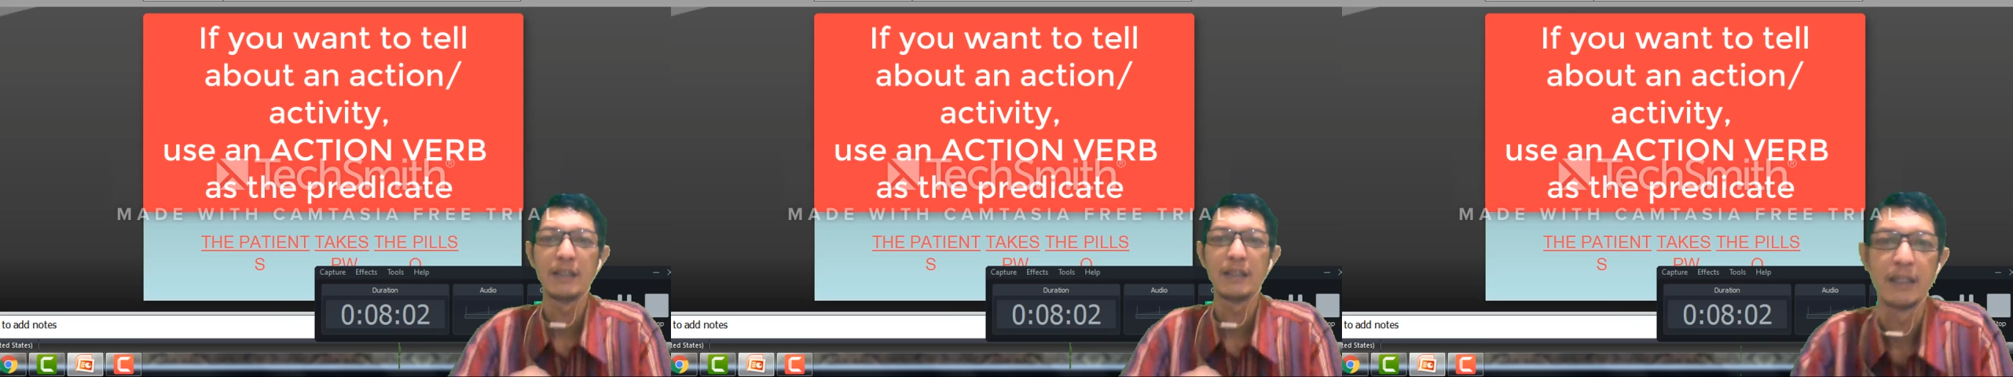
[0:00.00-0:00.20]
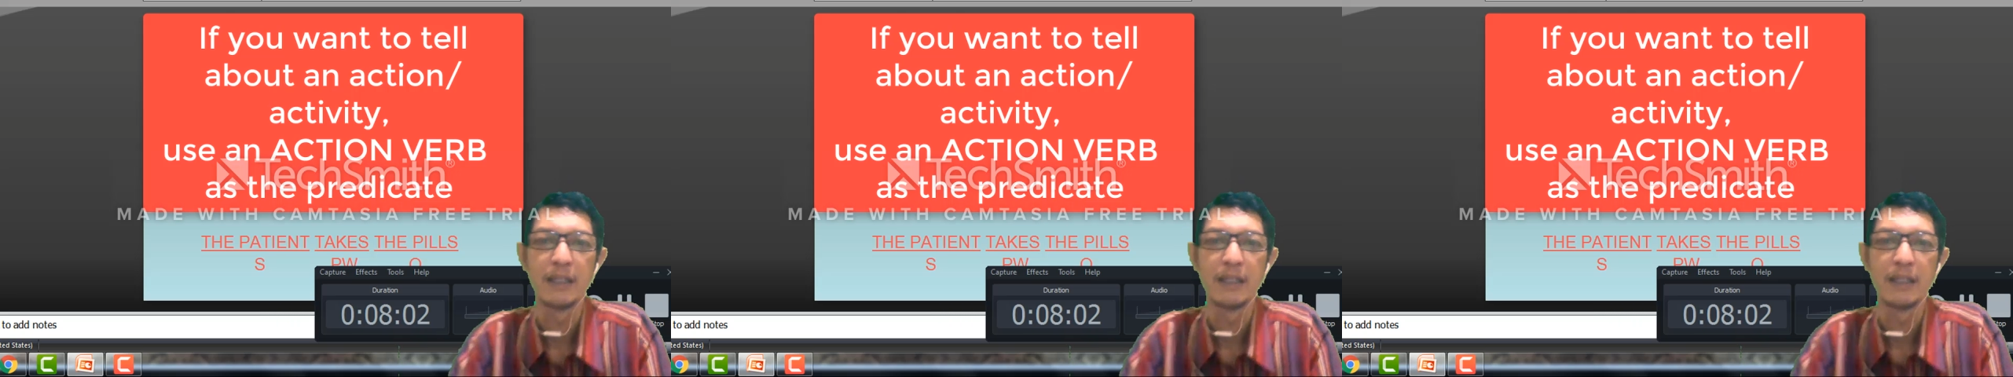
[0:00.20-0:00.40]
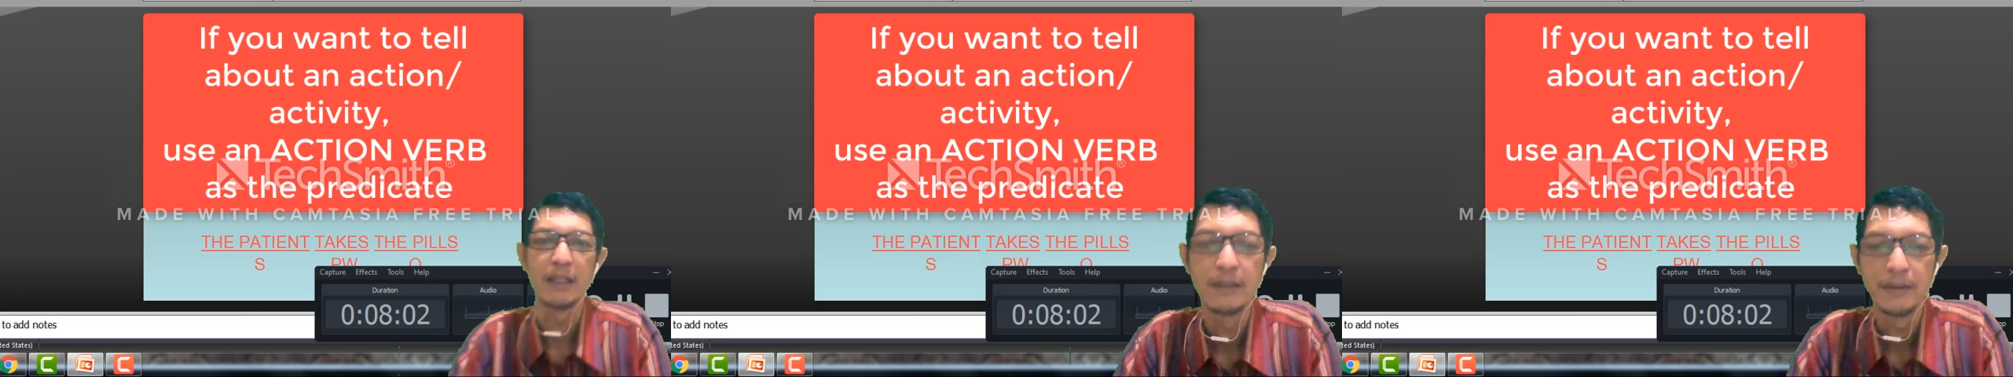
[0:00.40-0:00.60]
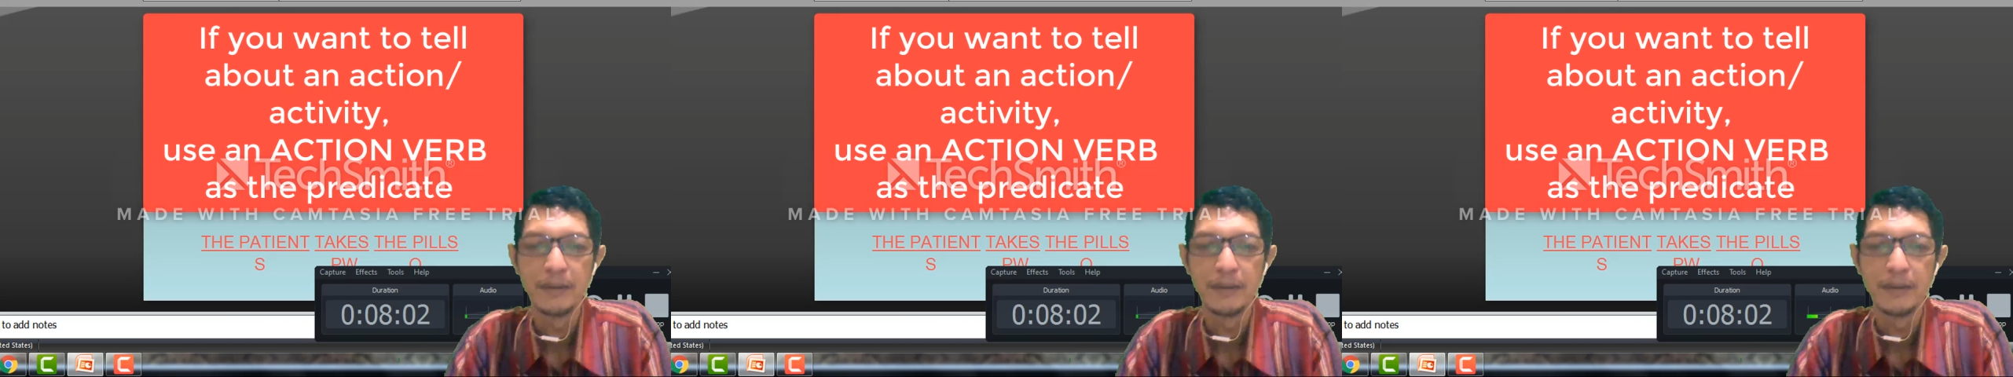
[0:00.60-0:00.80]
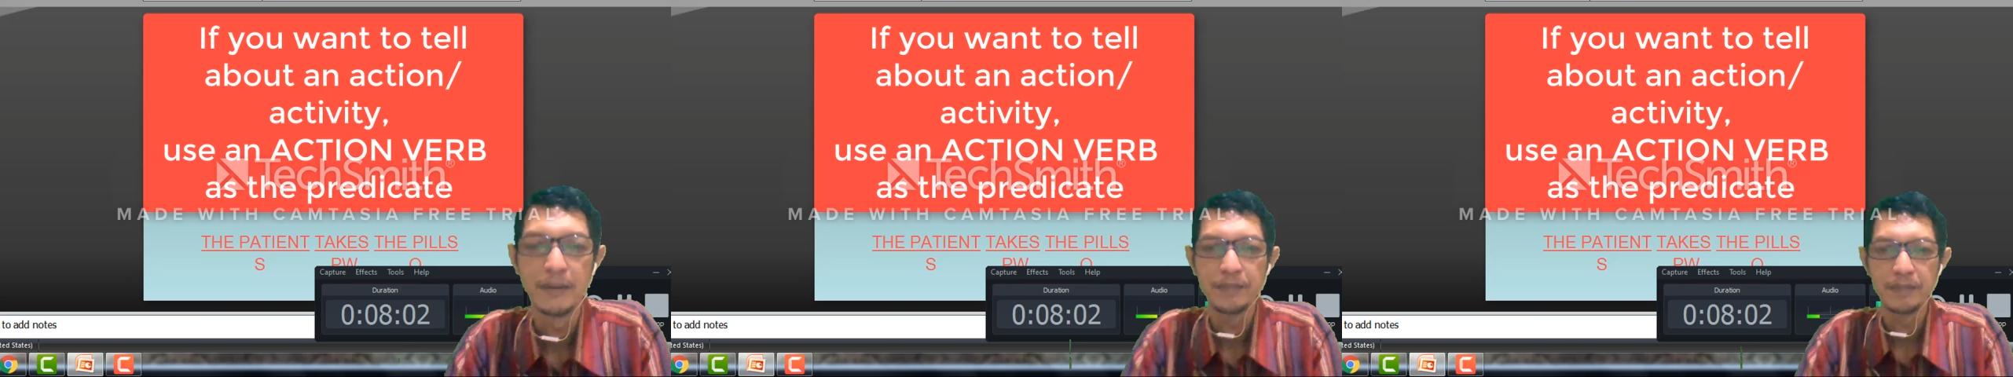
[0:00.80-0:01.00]
Okay,
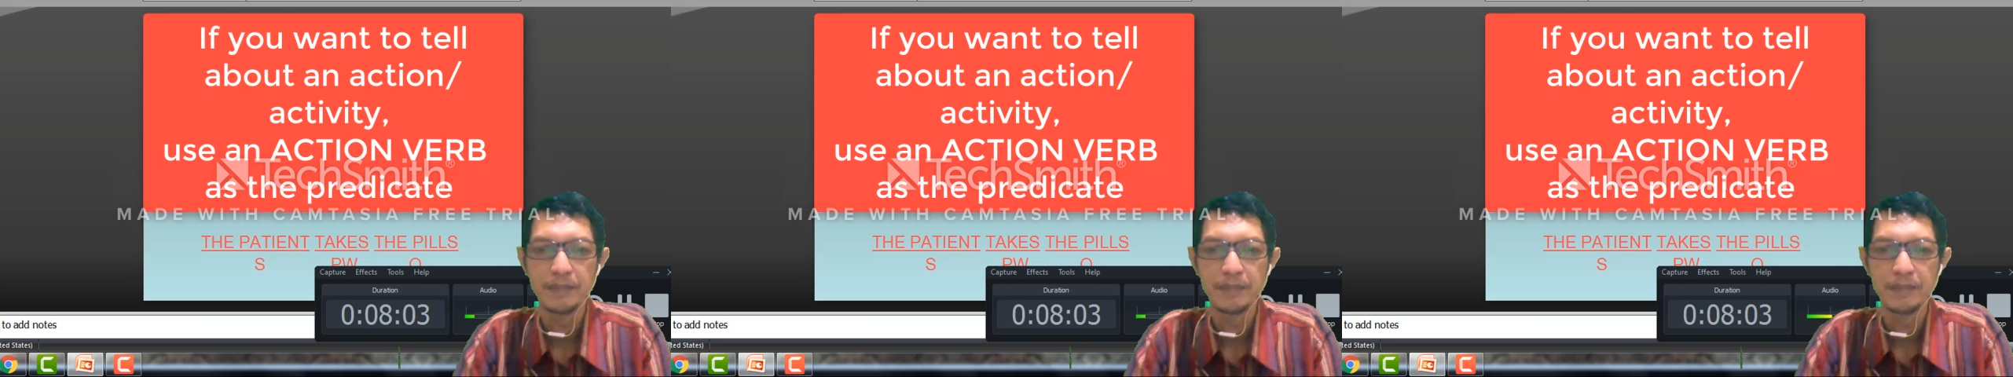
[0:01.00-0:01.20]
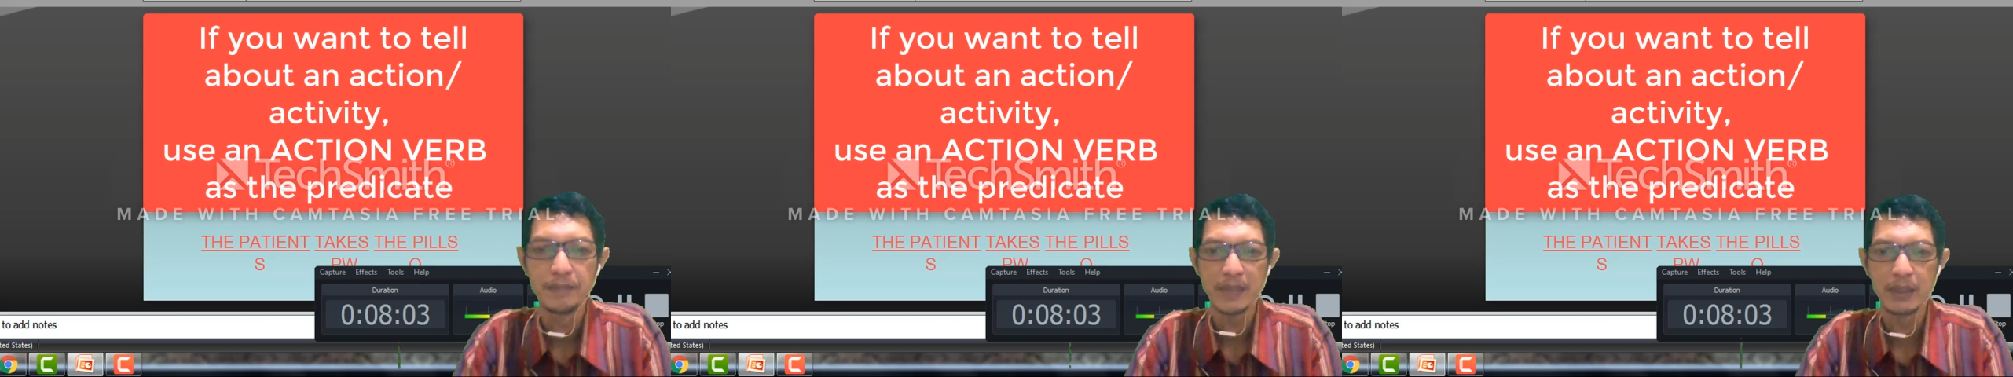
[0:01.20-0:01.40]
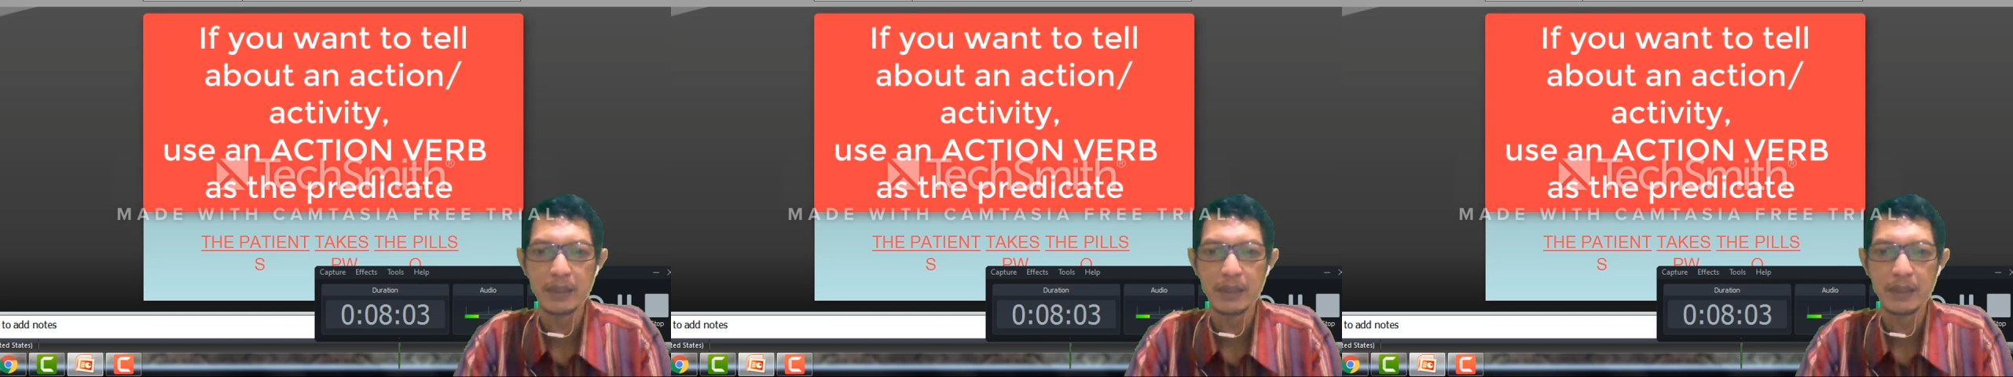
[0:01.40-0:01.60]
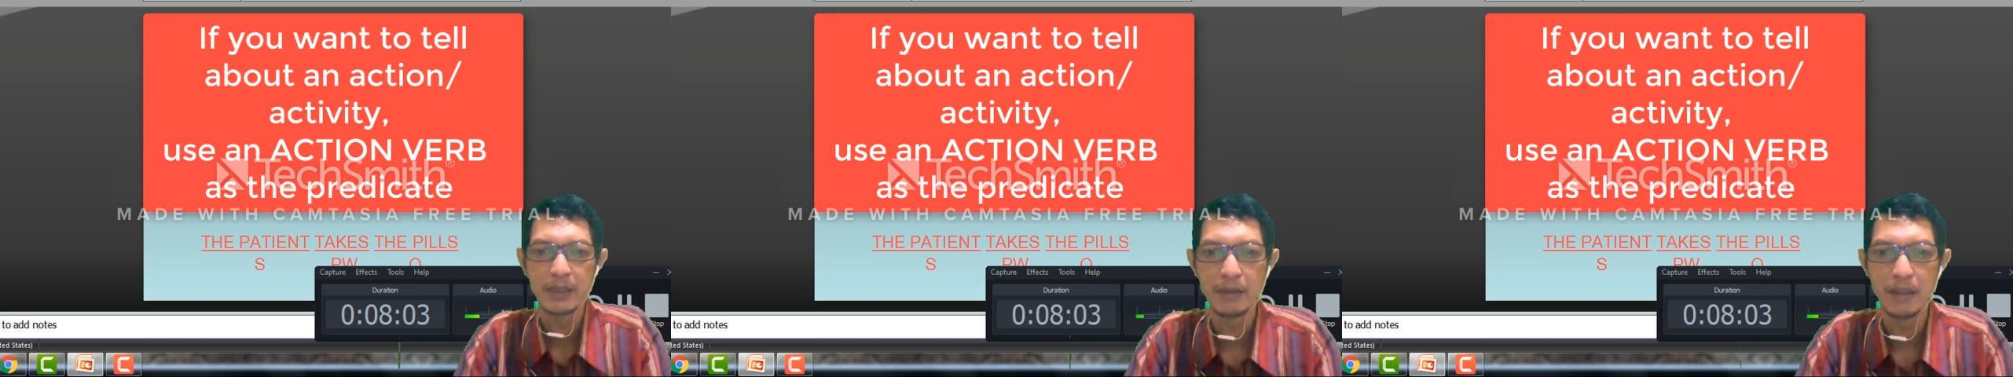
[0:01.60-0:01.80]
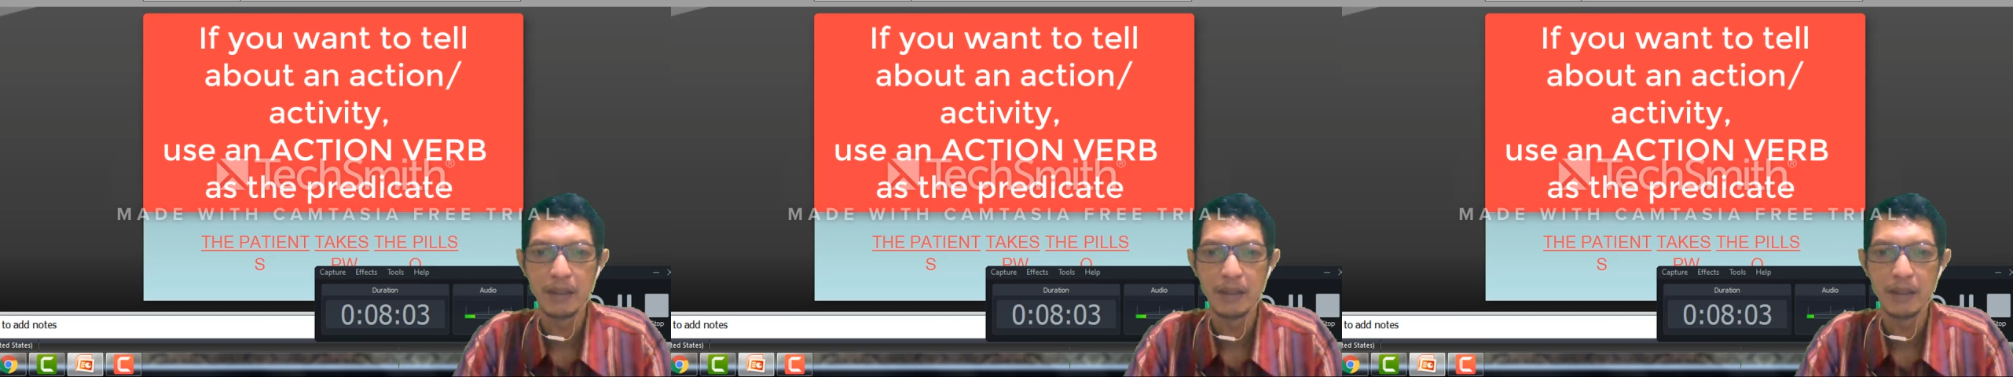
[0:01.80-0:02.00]

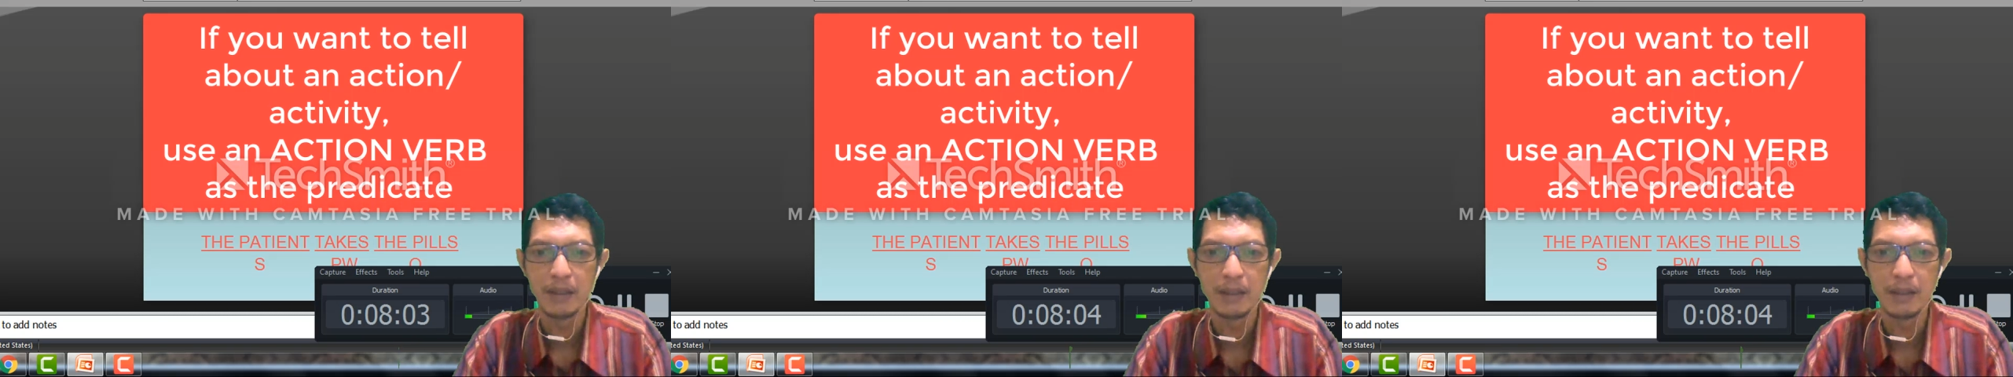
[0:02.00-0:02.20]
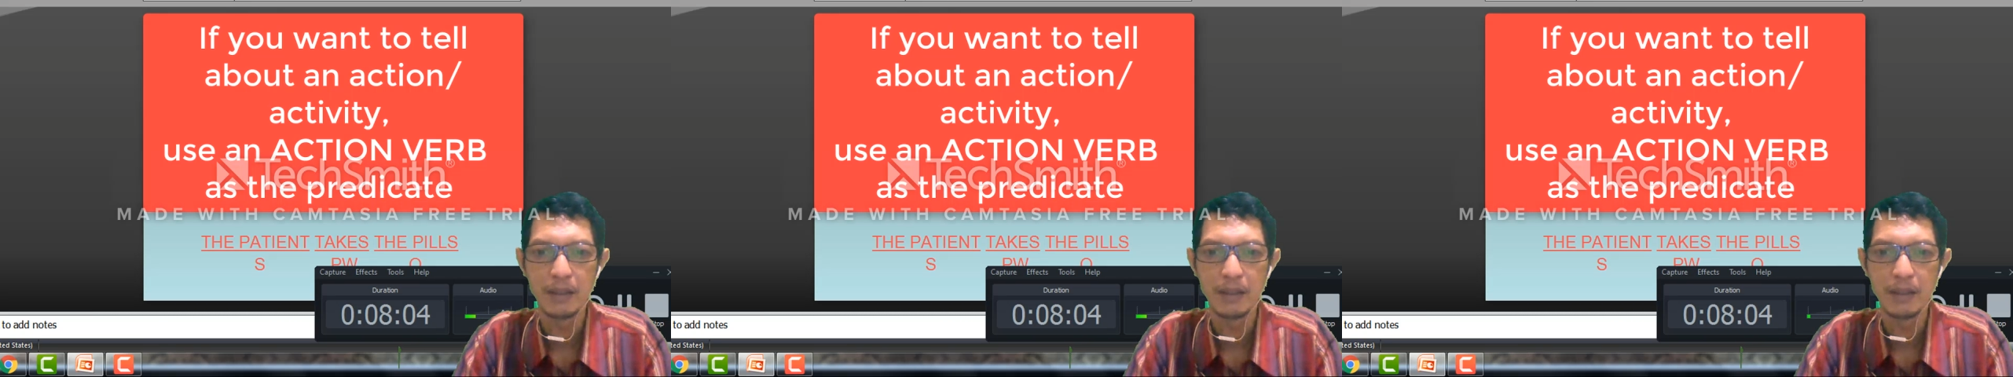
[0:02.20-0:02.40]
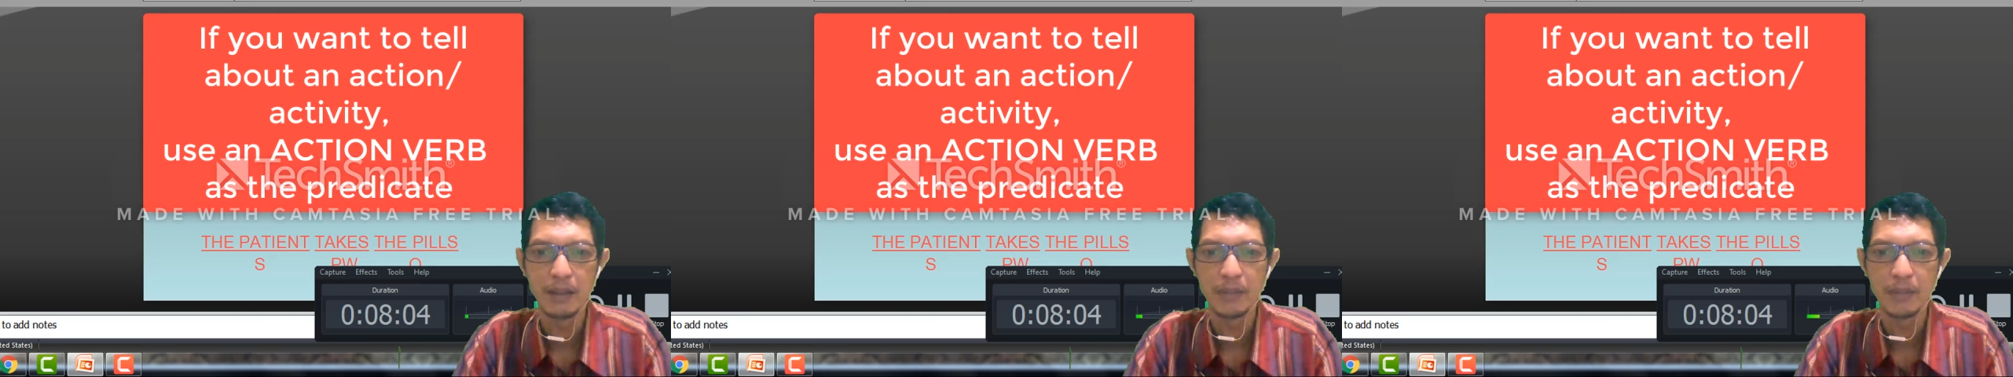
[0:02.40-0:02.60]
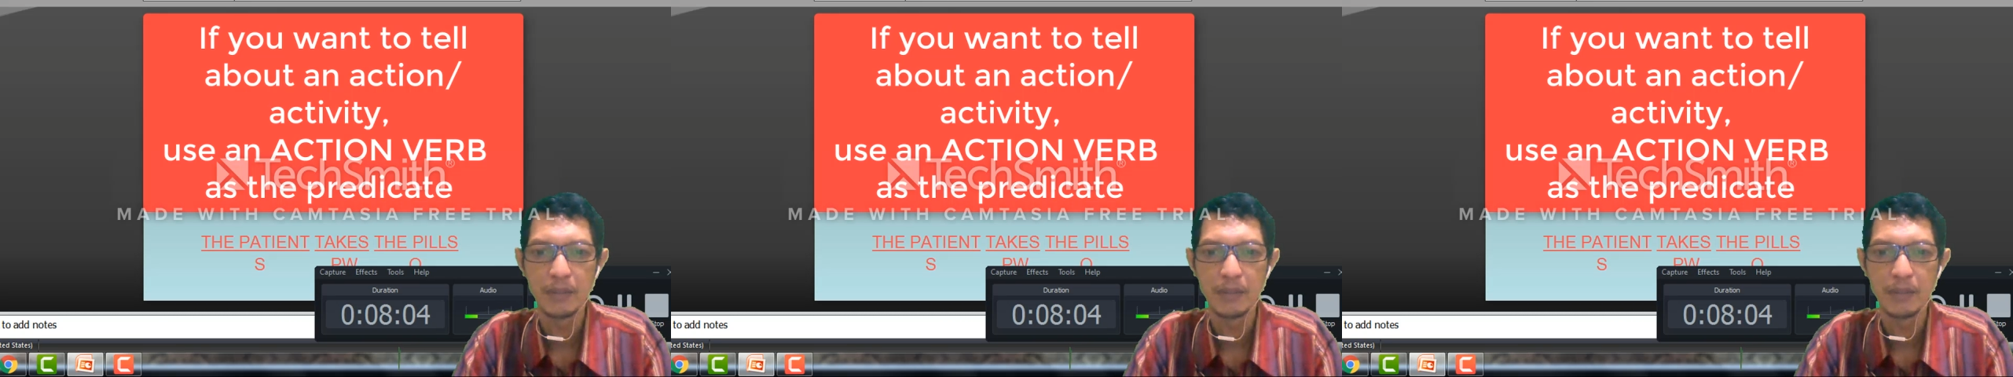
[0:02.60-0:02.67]
so I'm